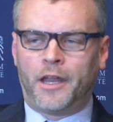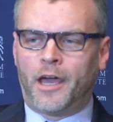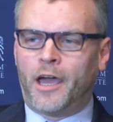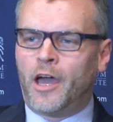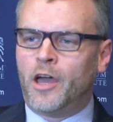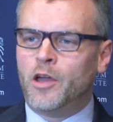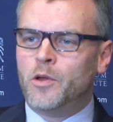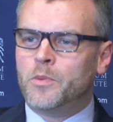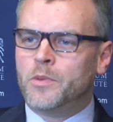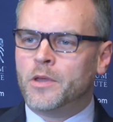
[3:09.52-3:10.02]
I
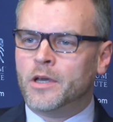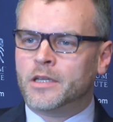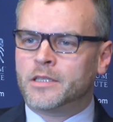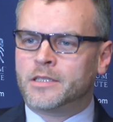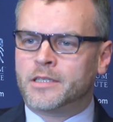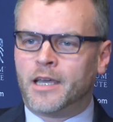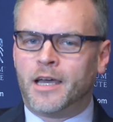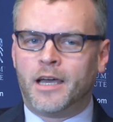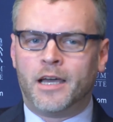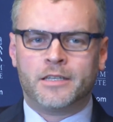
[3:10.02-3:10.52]
hope
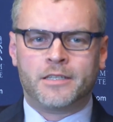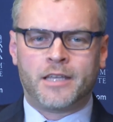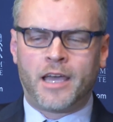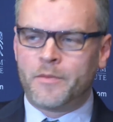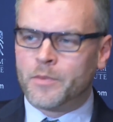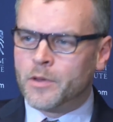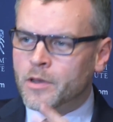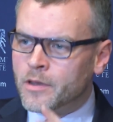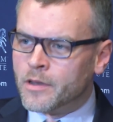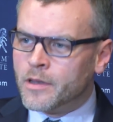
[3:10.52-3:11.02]
that uh, as
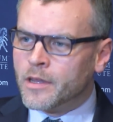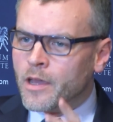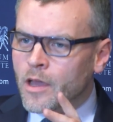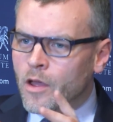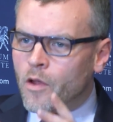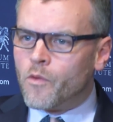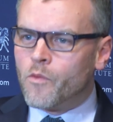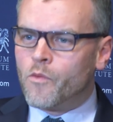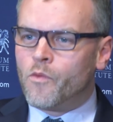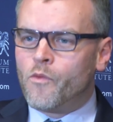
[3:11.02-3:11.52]
I've been
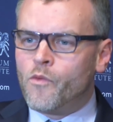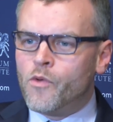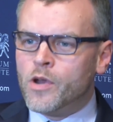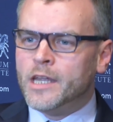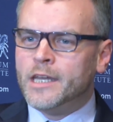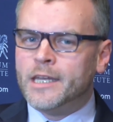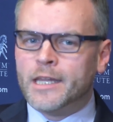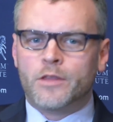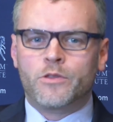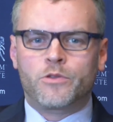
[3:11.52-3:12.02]

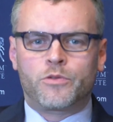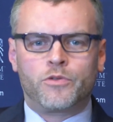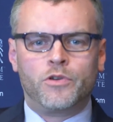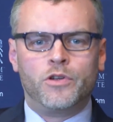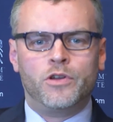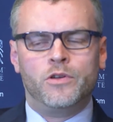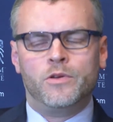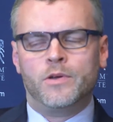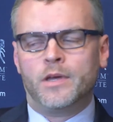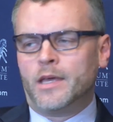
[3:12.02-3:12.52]
reading
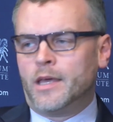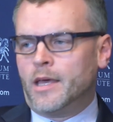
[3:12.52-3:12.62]
through